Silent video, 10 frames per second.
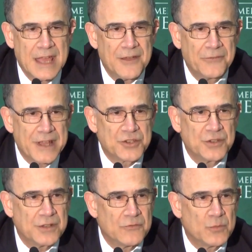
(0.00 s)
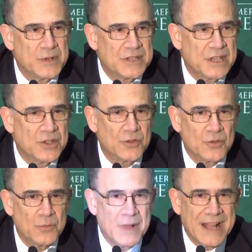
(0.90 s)
affection of a
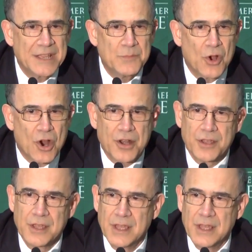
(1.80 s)
particular body part.